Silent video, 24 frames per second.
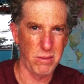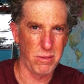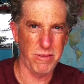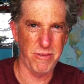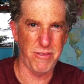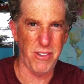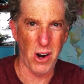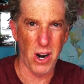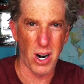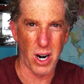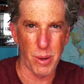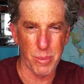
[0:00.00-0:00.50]

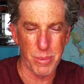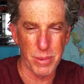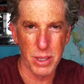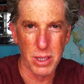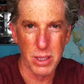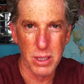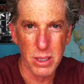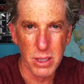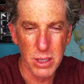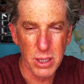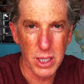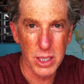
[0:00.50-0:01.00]
farm,
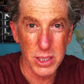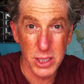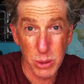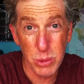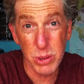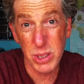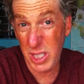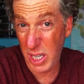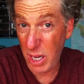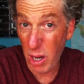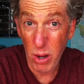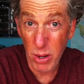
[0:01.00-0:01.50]
and she
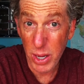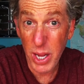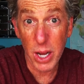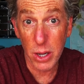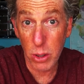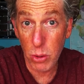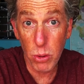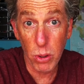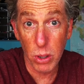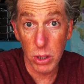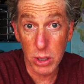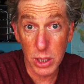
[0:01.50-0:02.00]
would say, oh yeah,
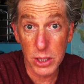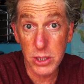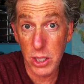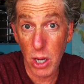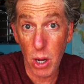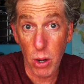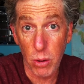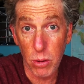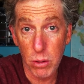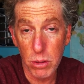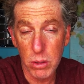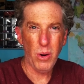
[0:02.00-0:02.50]
cool, let's go.